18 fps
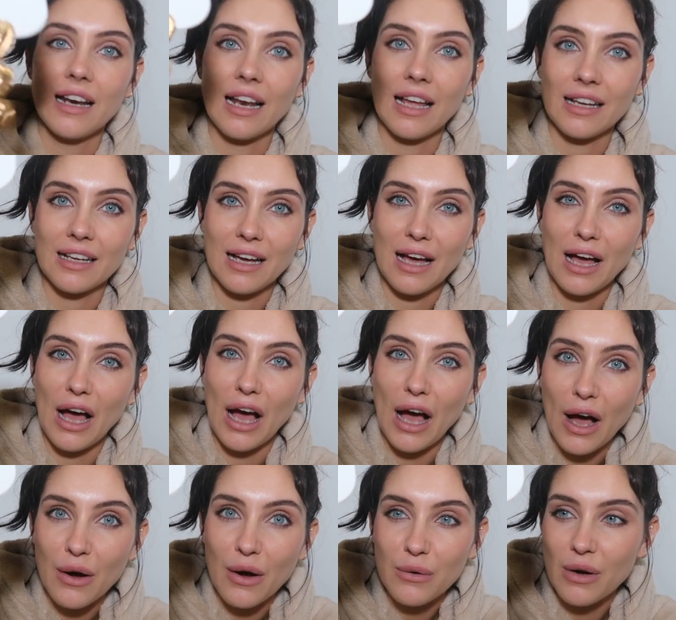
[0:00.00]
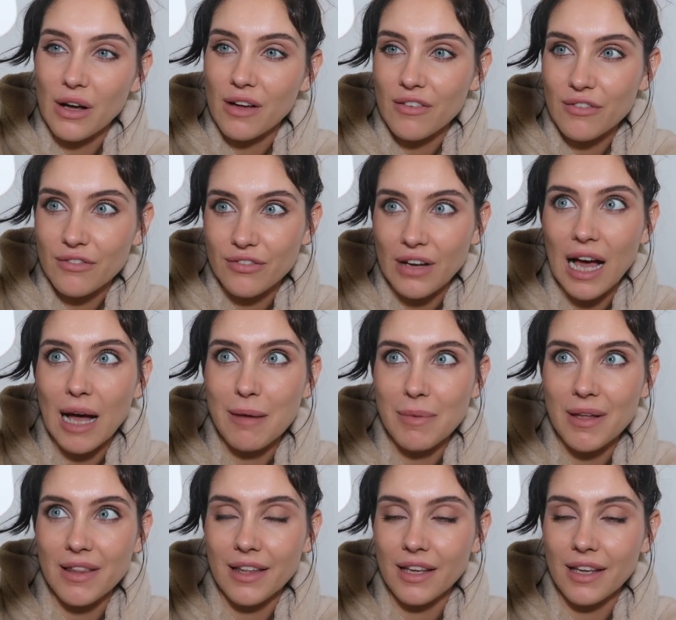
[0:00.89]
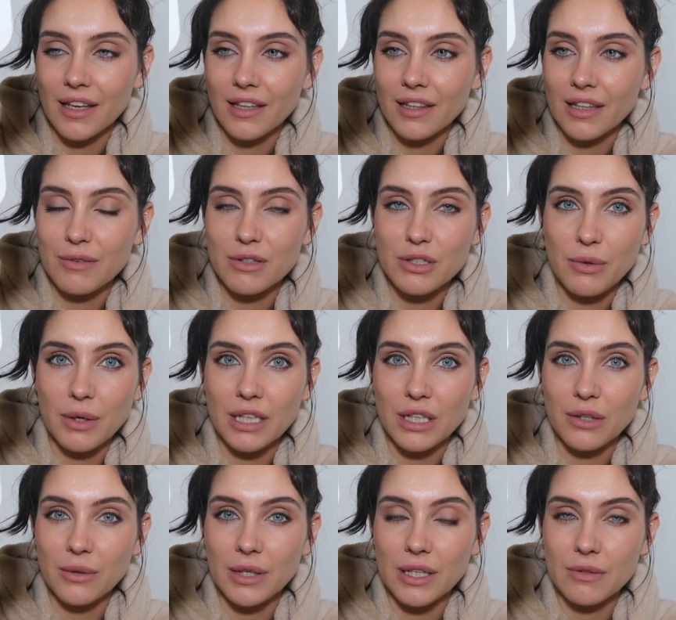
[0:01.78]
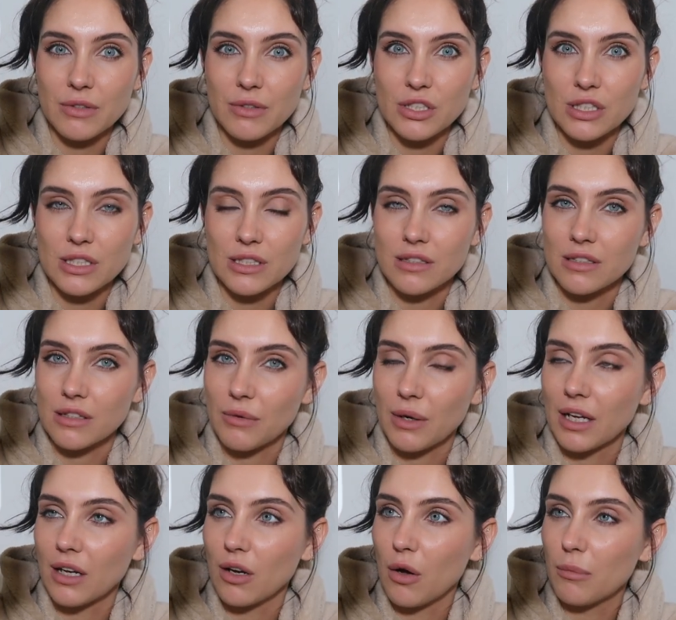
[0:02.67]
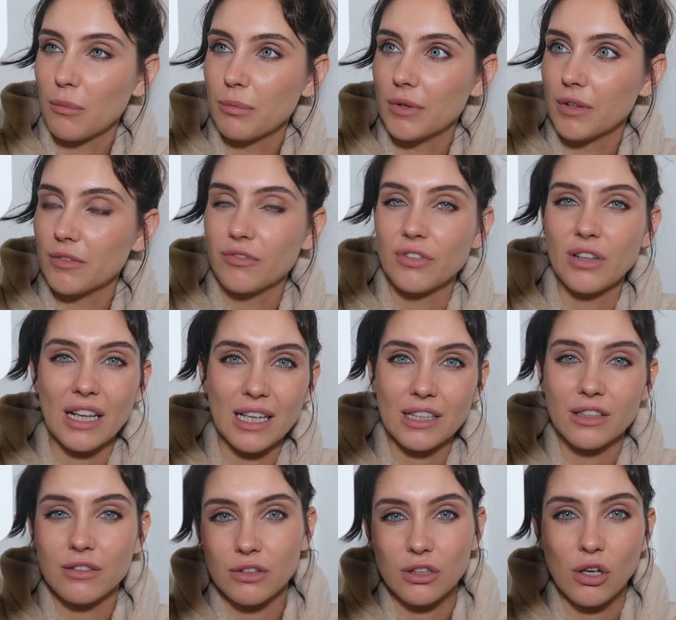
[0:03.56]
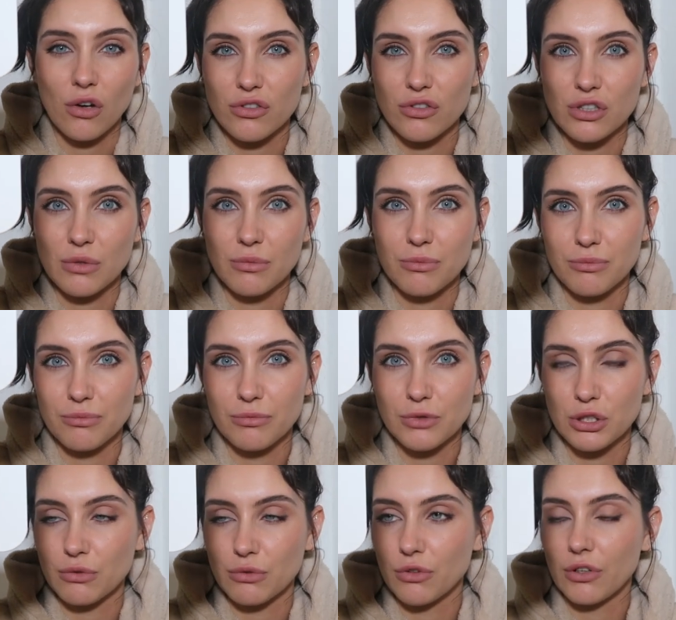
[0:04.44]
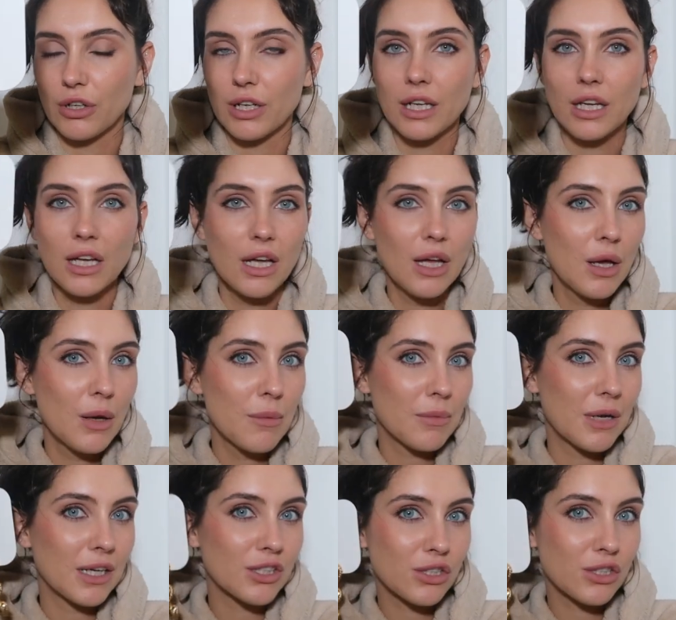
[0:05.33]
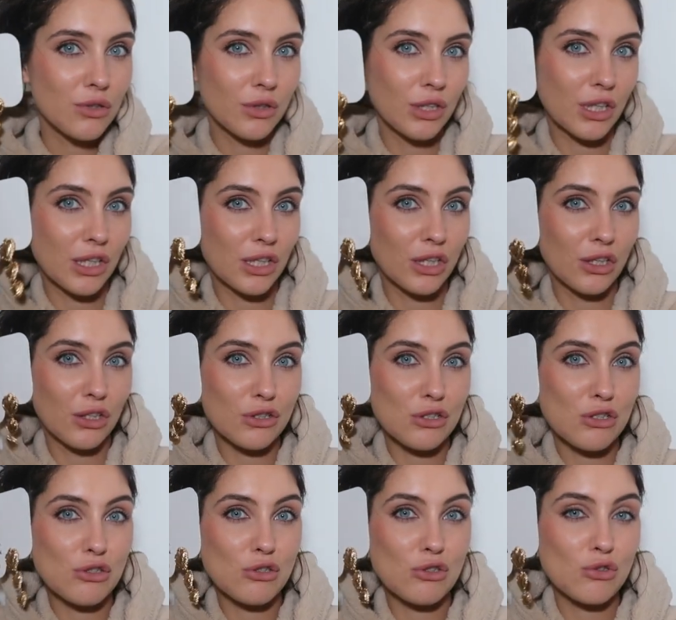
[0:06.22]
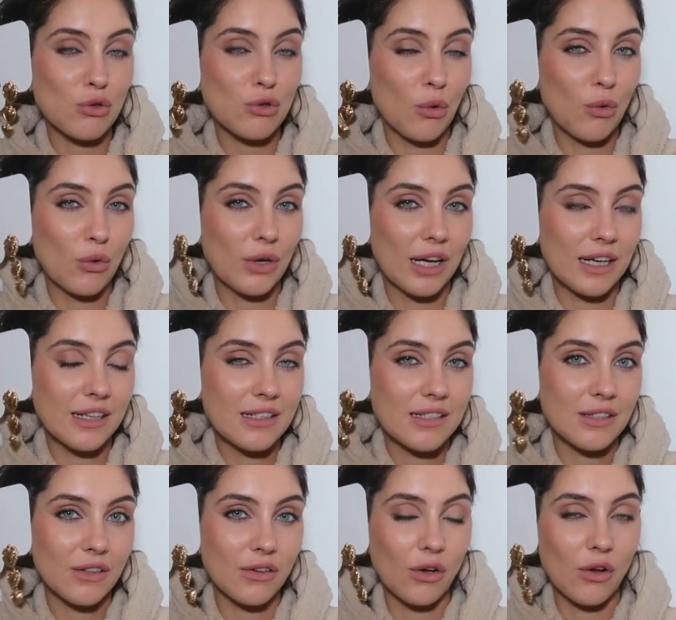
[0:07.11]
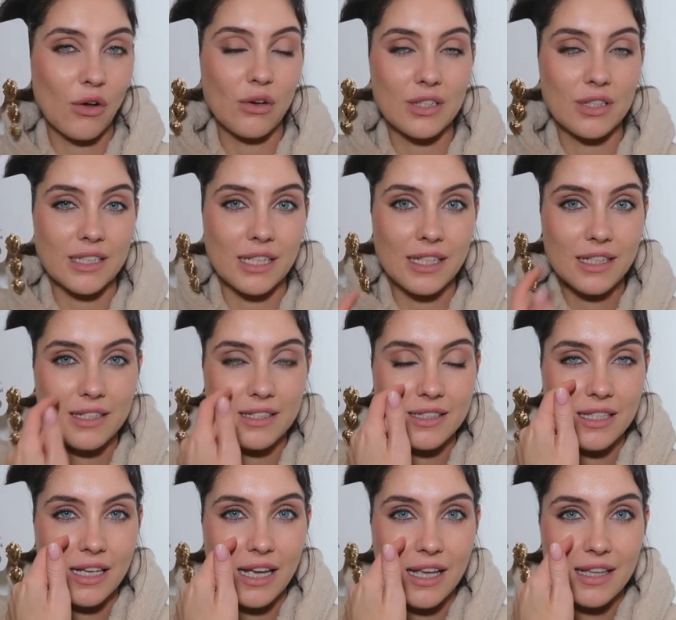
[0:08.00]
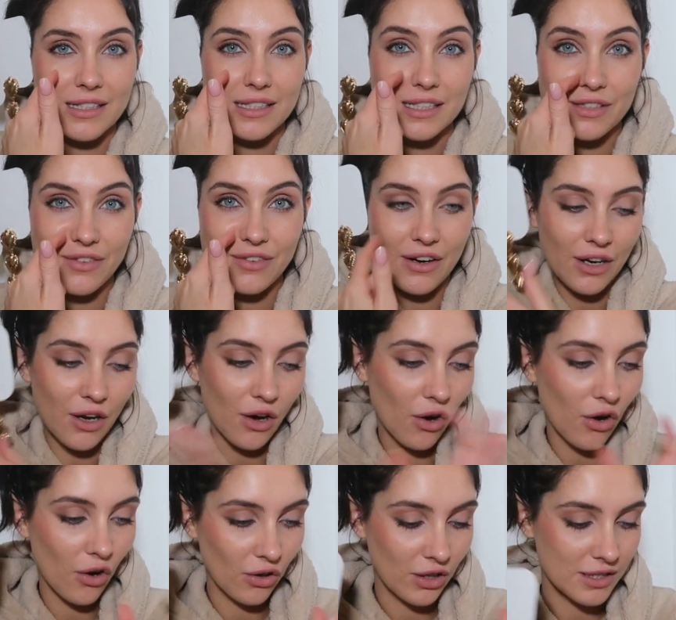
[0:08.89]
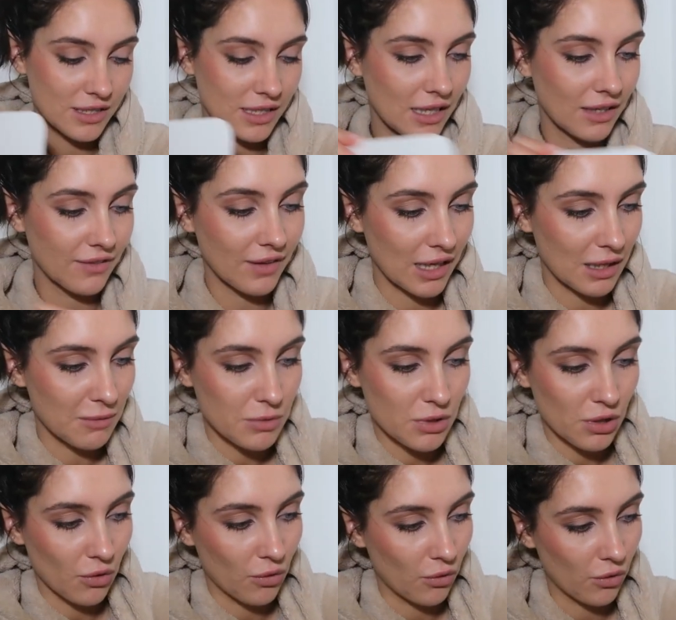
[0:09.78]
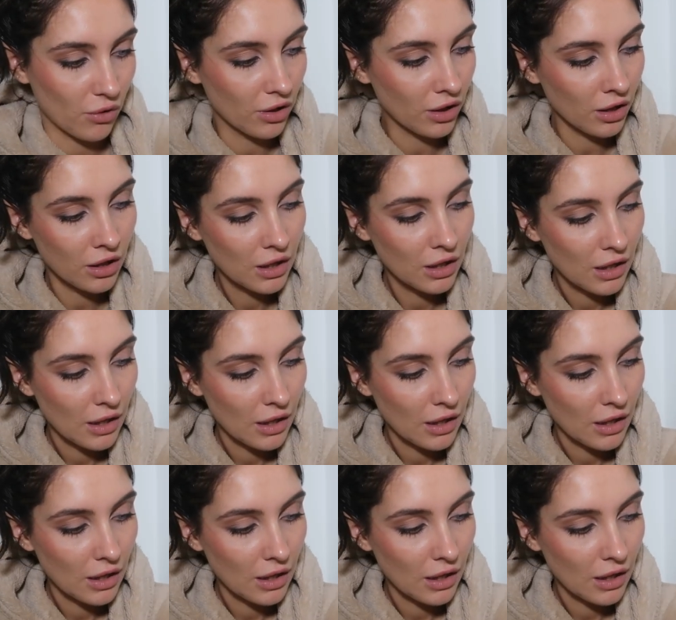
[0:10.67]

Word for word: Like how fab are they? They were 20 quid, which is quite a lot, but for like costume jewellery. But I just thought they're gonna look so nice on holidays. This is very holiday vibes haul.